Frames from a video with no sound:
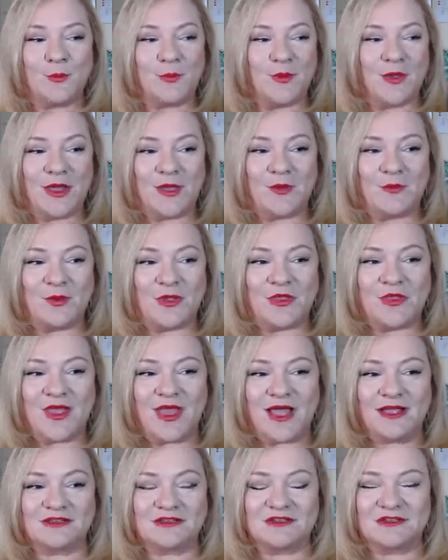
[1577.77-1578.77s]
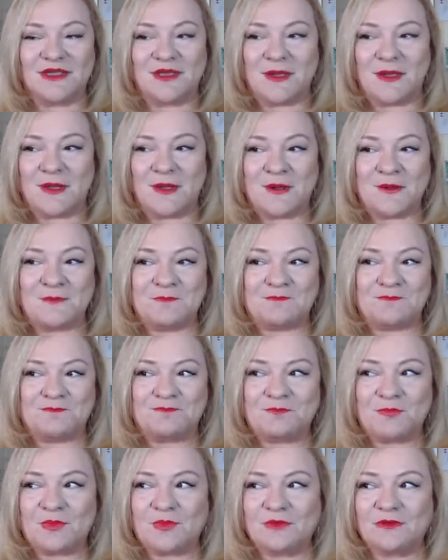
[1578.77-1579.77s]
to
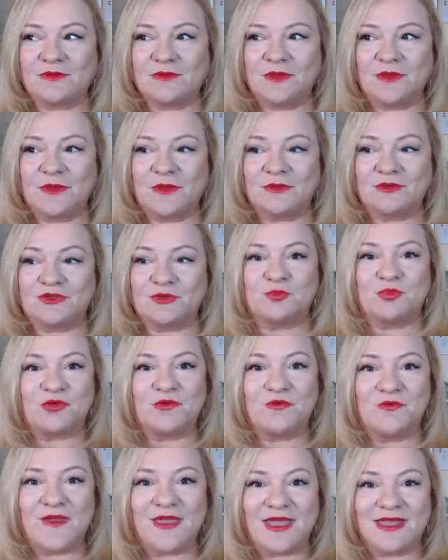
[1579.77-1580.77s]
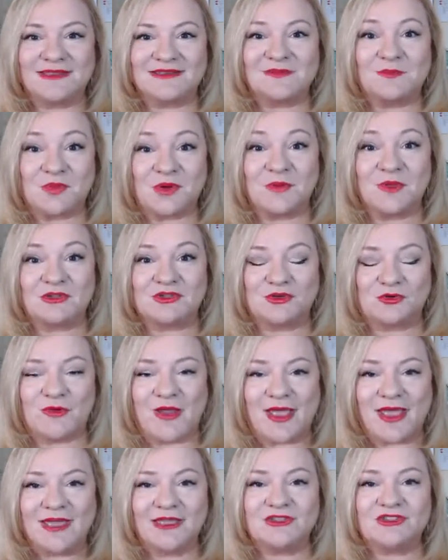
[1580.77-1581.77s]
prevent premature
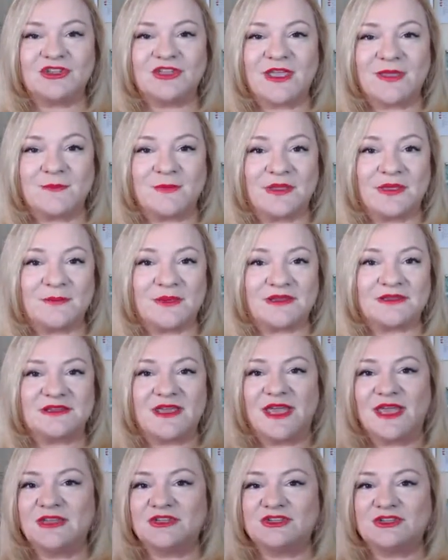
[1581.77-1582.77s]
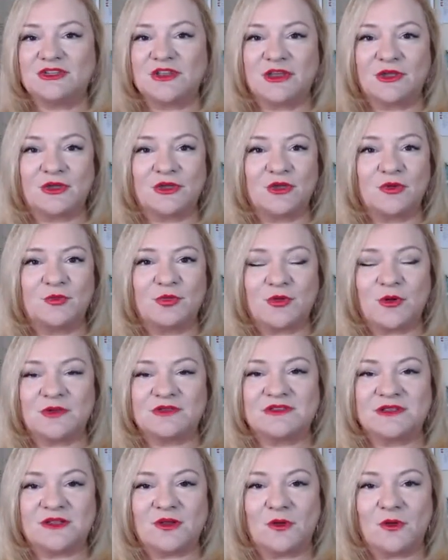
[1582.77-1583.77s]
aging and pigmentation and
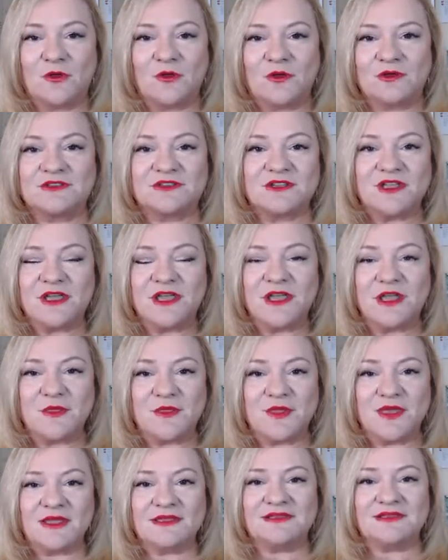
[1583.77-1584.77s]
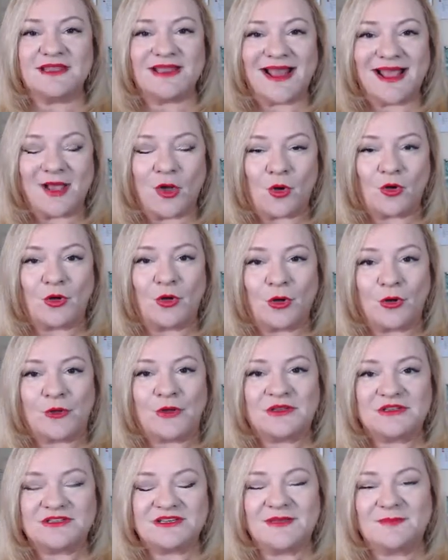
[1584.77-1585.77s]
capillaries and all those things that are
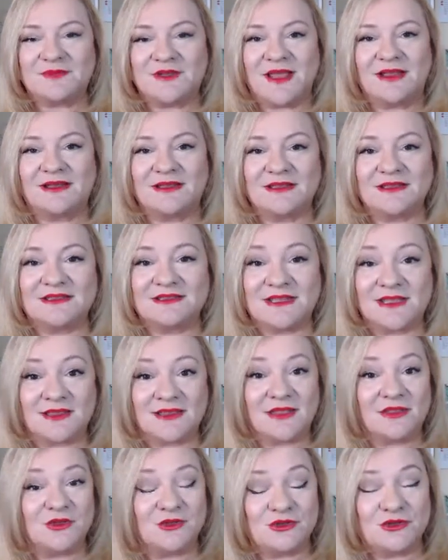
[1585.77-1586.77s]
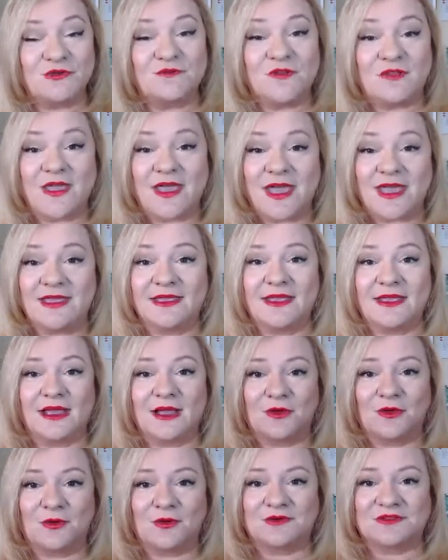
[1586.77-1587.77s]
occurring deep down in the skin that the UVA
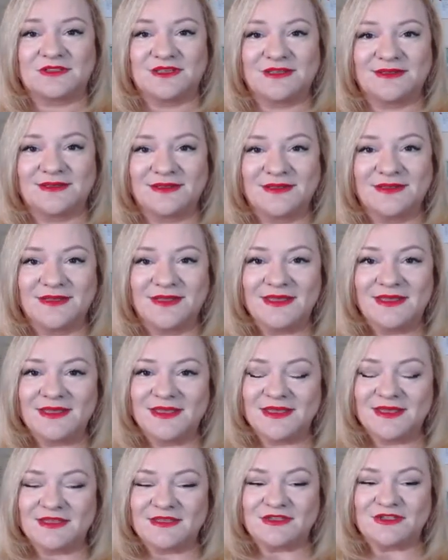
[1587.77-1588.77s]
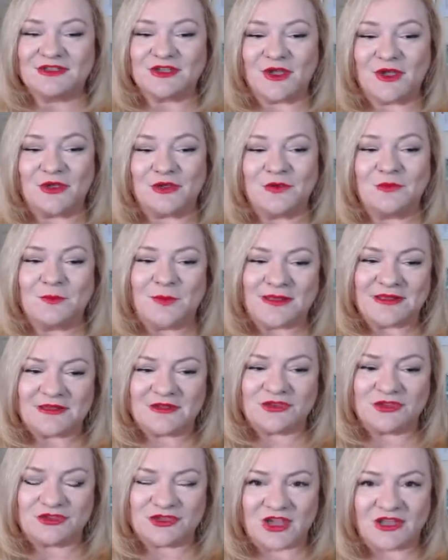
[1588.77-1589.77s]
are causing. So,
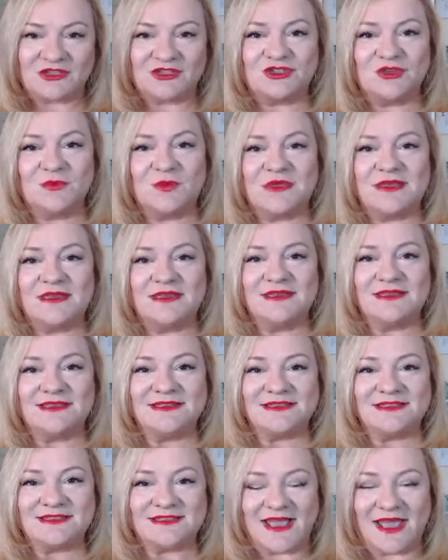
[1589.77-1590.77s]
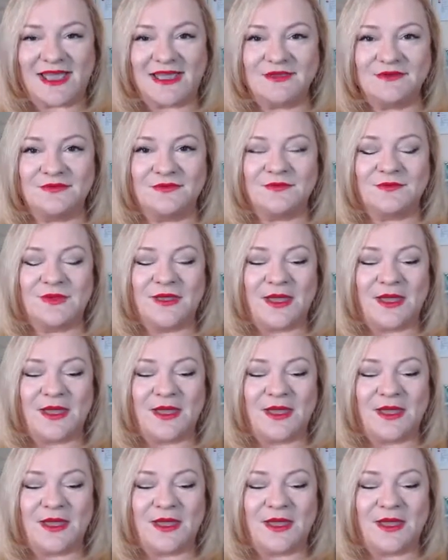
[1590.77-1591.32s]
but just to be safe,